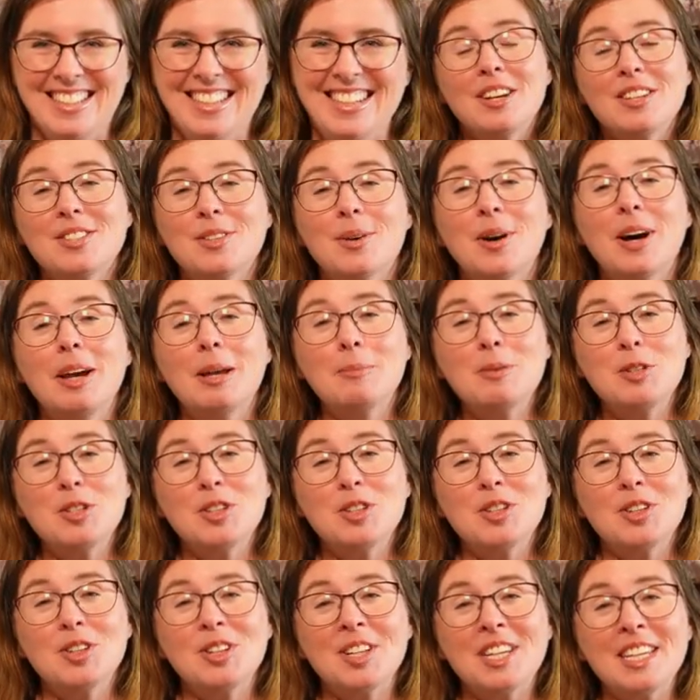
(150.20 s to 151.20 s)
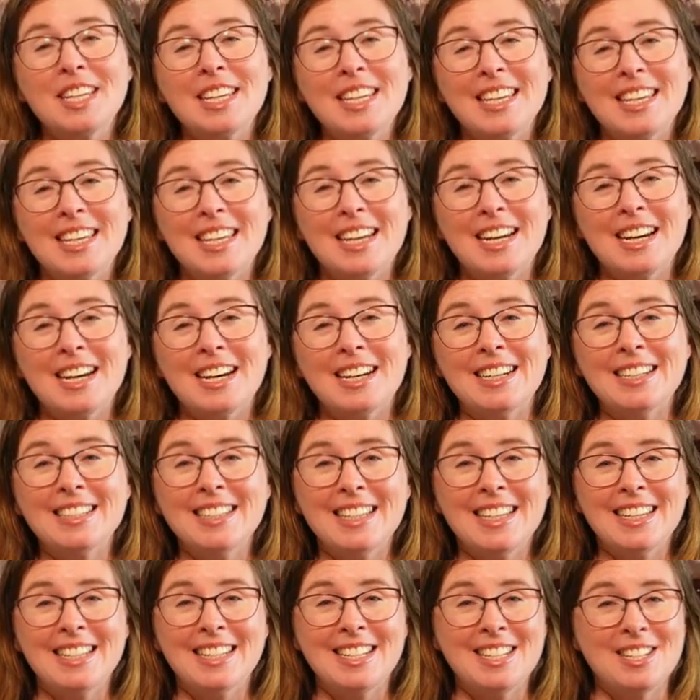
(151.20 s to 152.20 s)
So I am shooting here
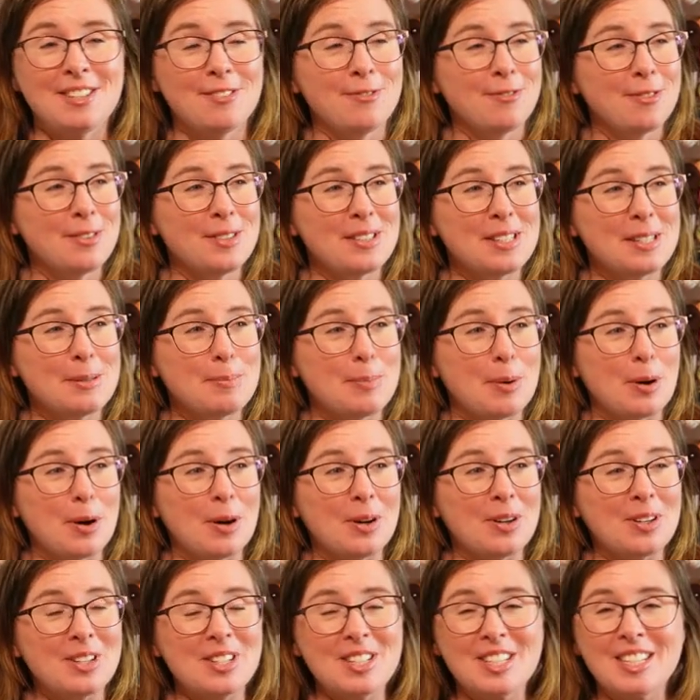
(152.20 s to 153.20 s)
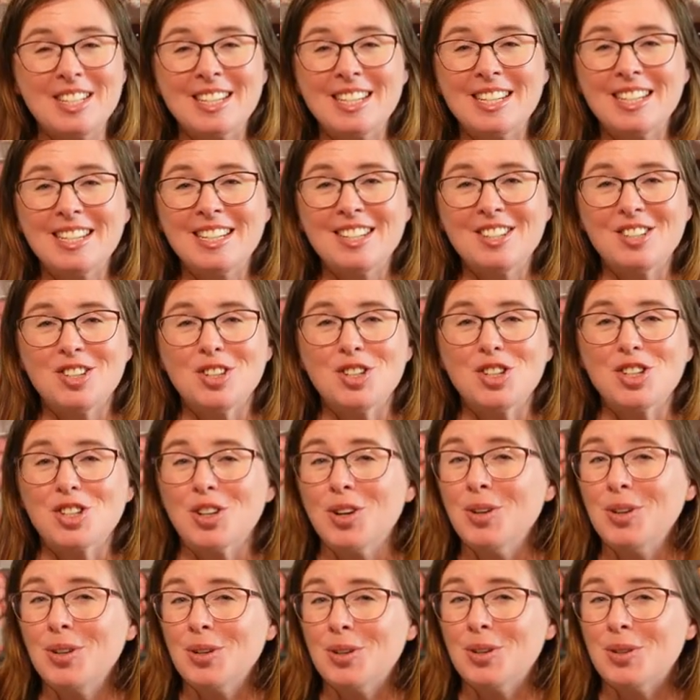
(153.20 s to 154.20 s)
in a different spot to
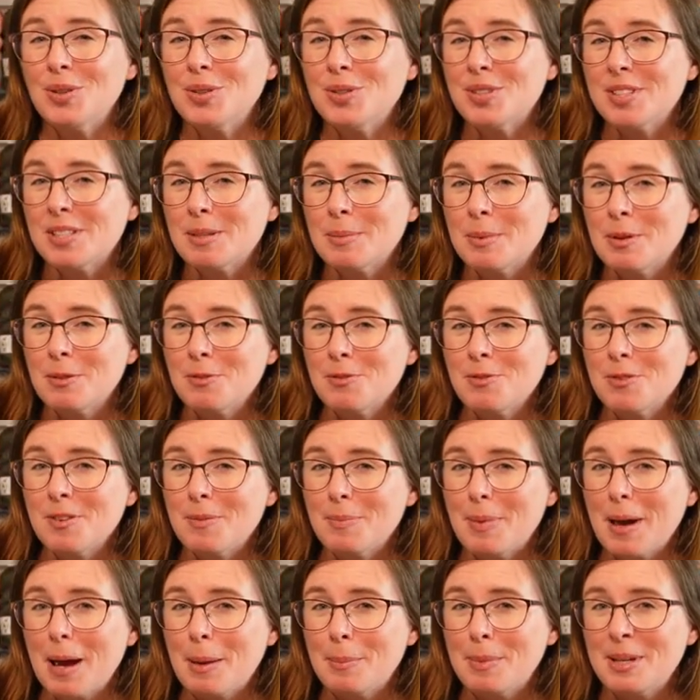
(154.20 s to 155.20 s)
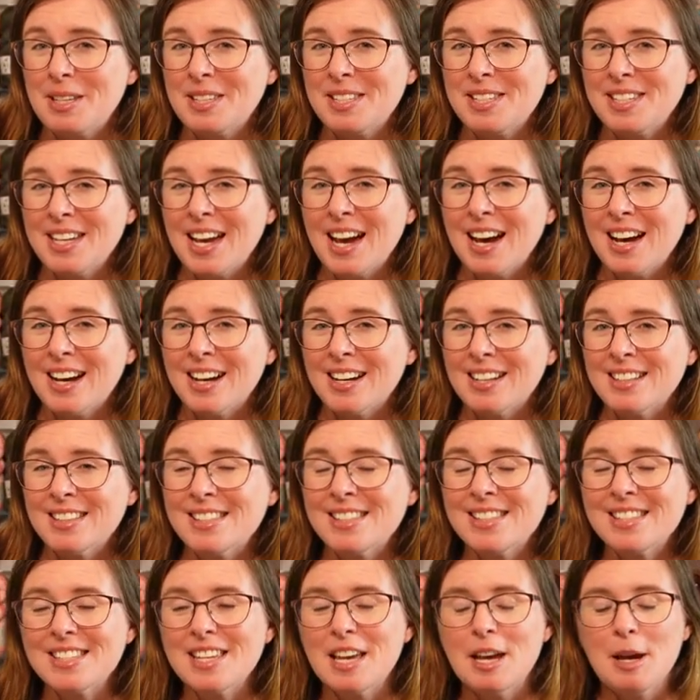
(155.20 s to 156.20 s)
show you some of Pammy's
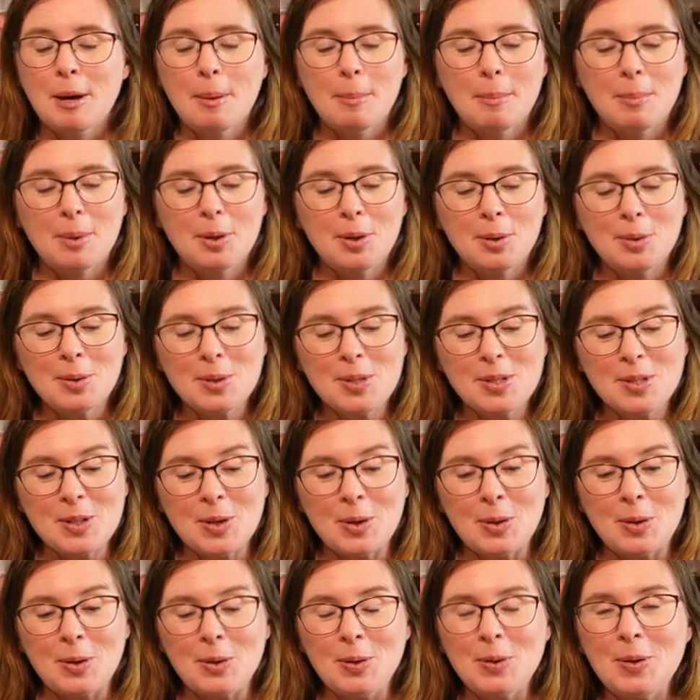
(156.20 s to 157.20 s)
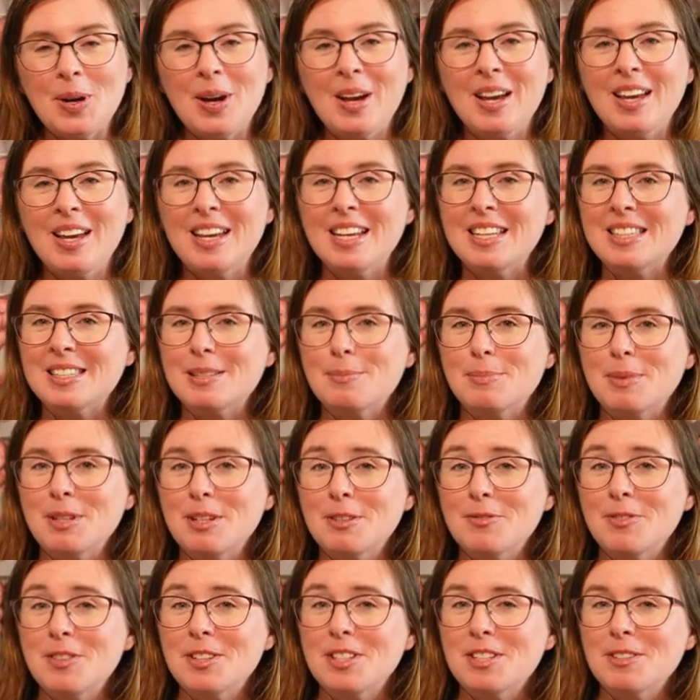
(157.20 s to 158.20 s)
yarns, but also it's a bit
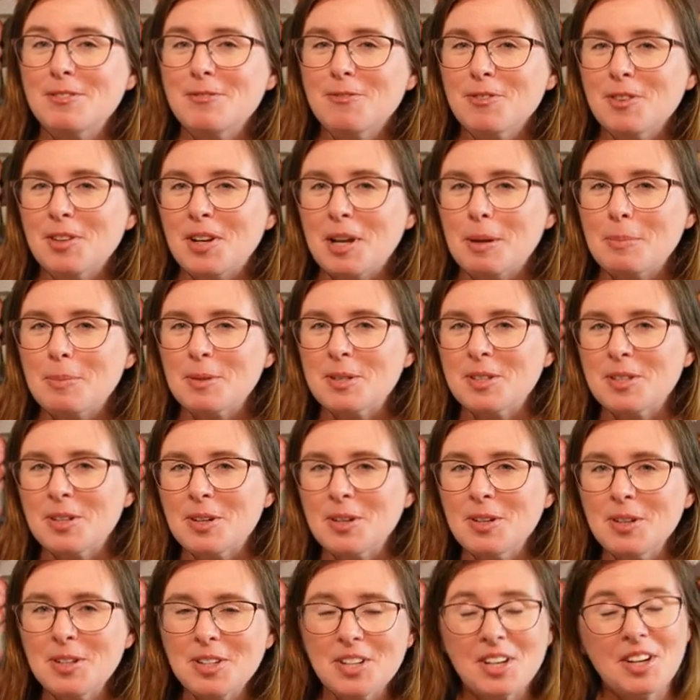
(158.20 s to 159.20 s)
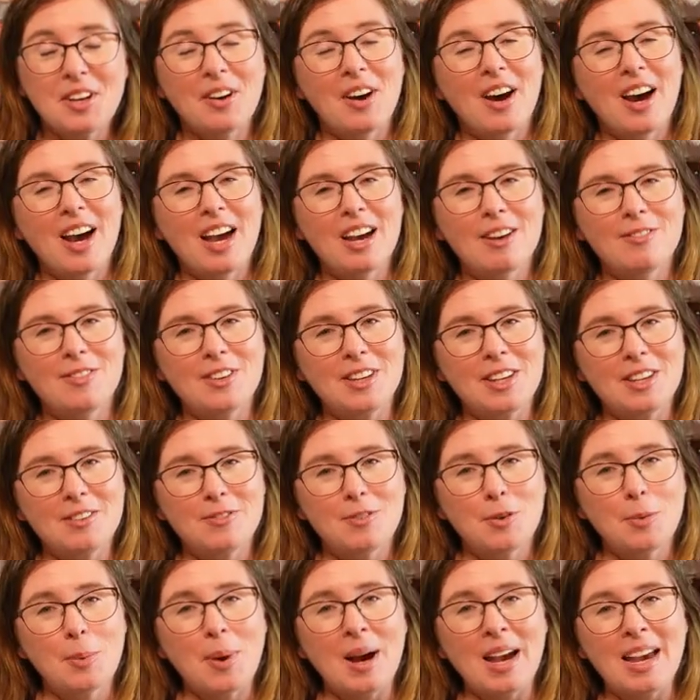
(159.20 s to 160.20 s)
of a different episode. I have a
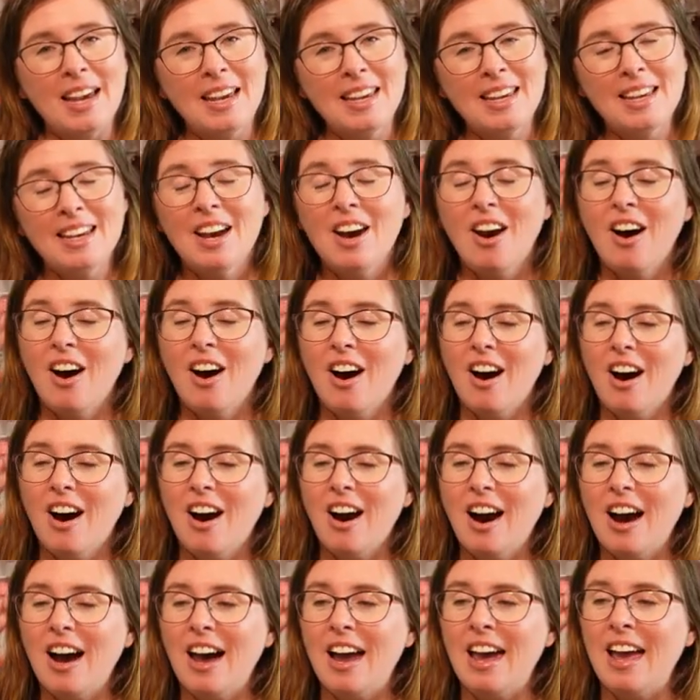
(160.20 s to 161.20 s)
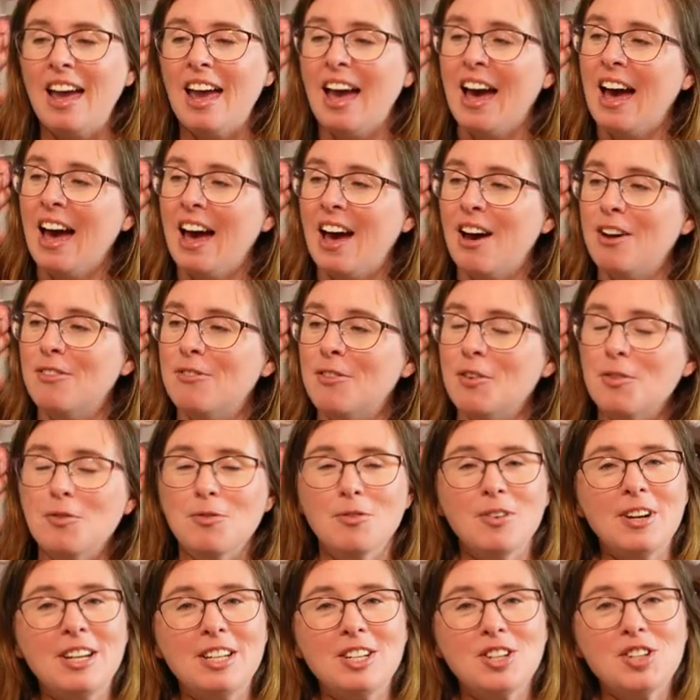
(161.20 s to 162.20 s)
giveaway. I have
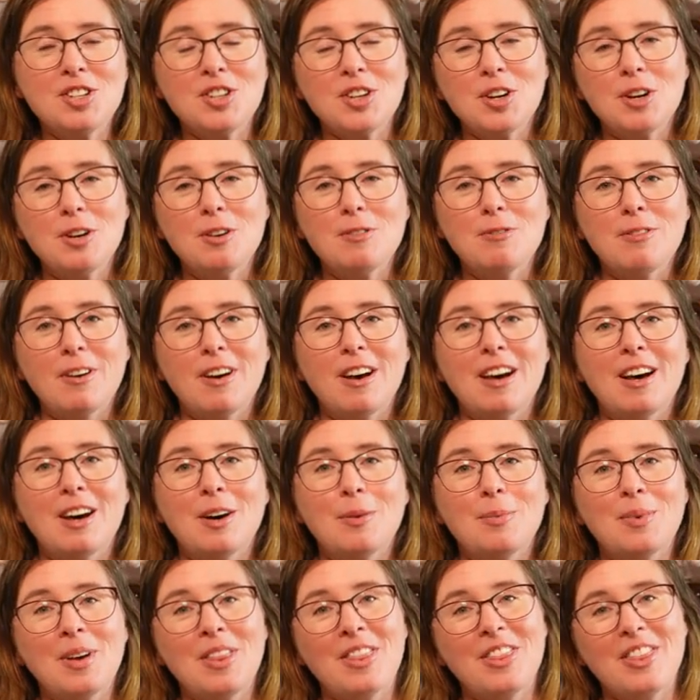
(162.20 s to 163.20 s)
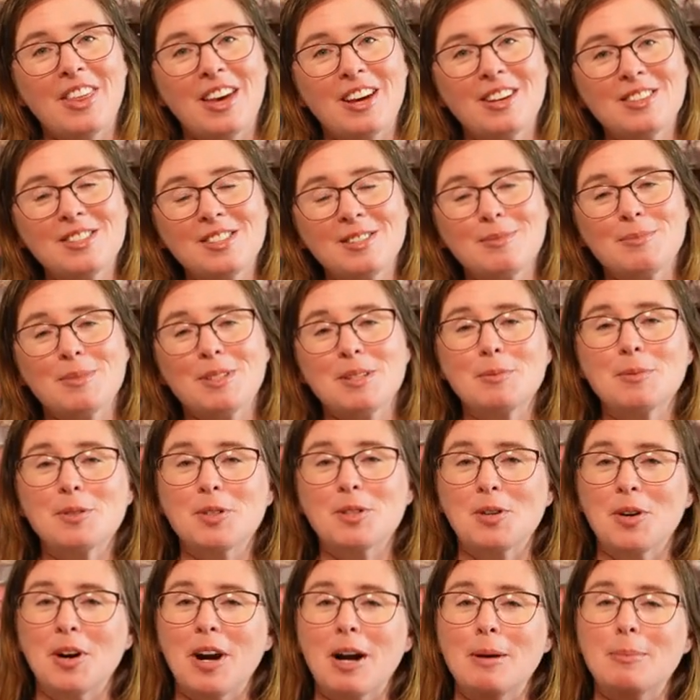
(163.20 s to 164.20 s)
reached over 1,000
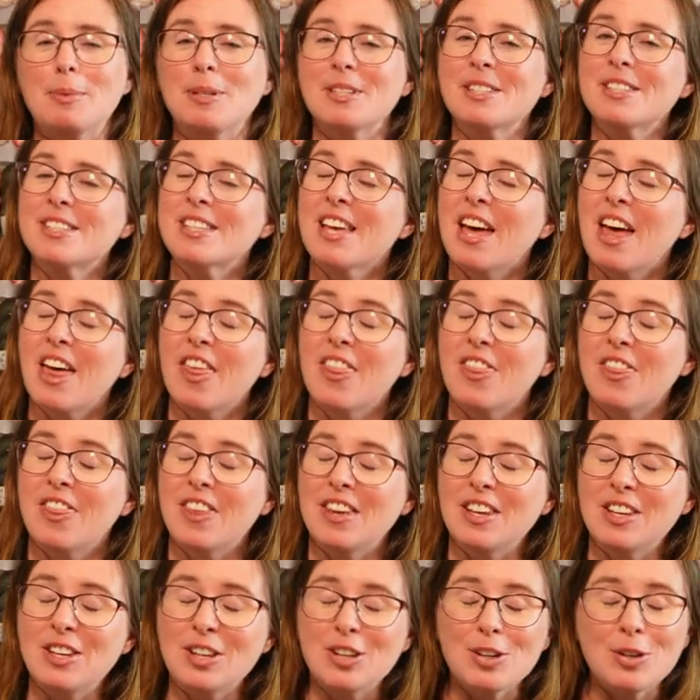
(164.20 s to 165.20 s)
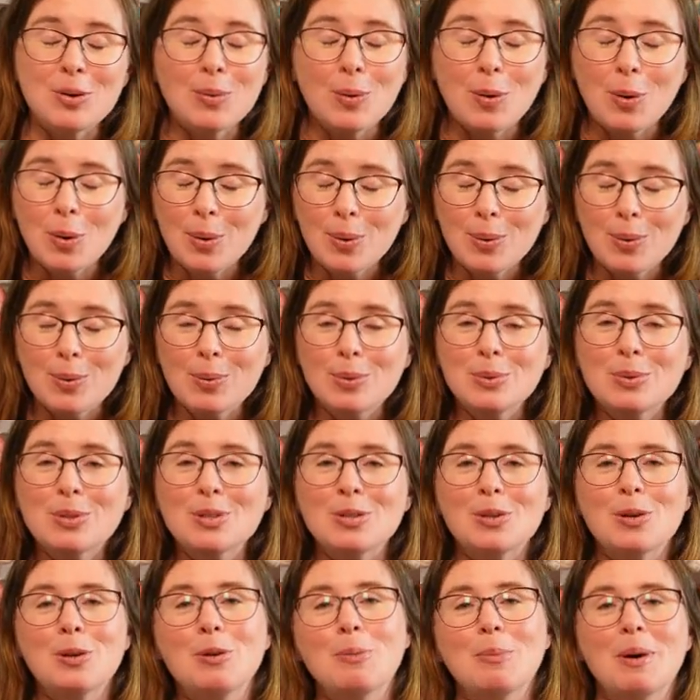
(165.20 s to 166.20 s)
subscribers. Thank you all
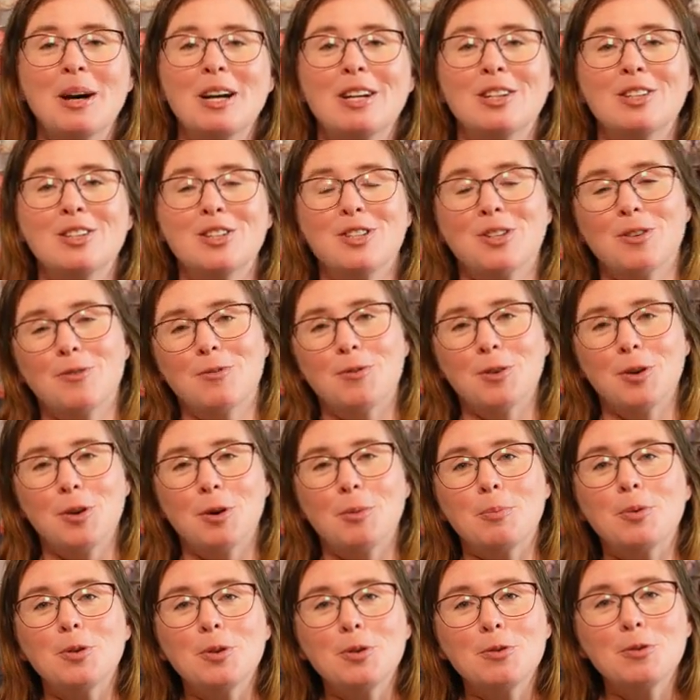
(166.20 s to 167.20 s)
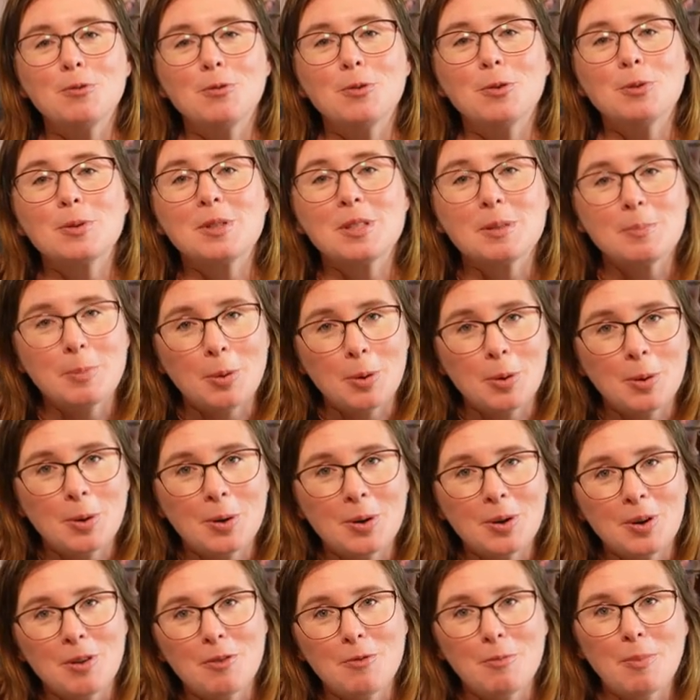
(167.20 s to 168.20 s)
so much for your beautiful
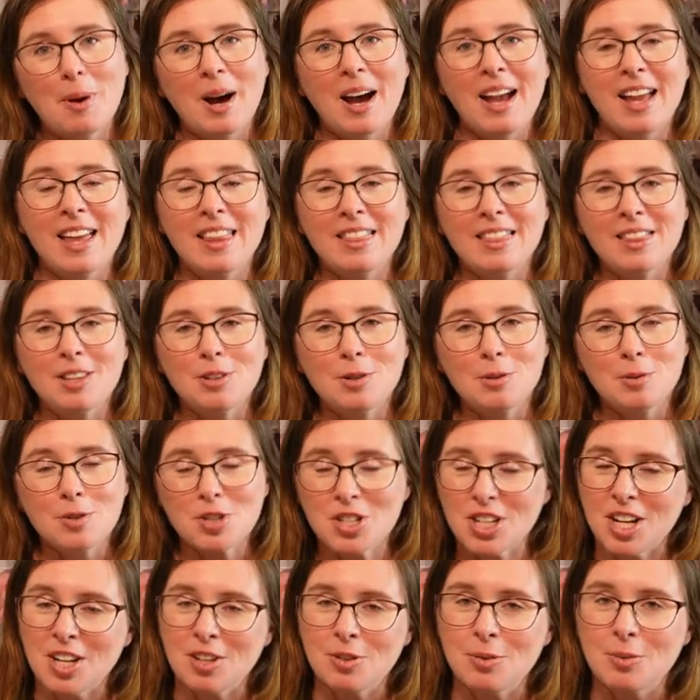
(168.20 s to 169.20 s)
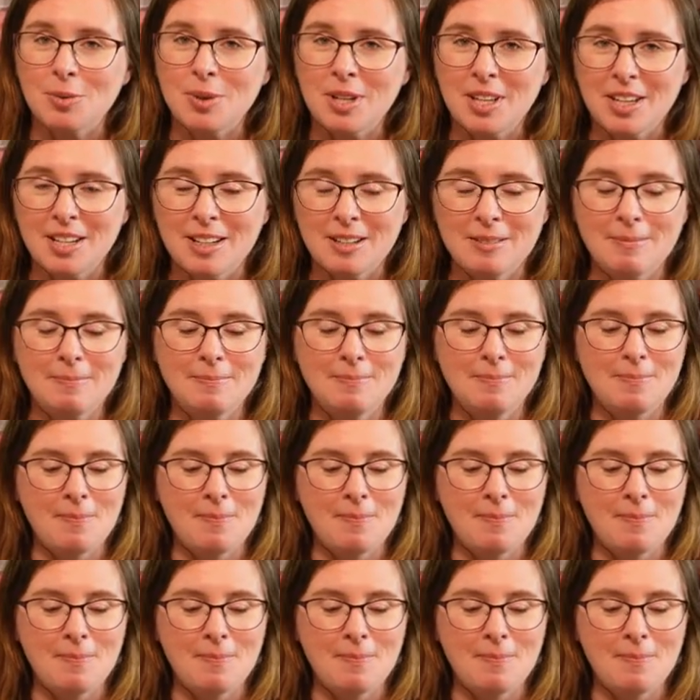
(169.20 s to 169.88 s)
support of my little channel here.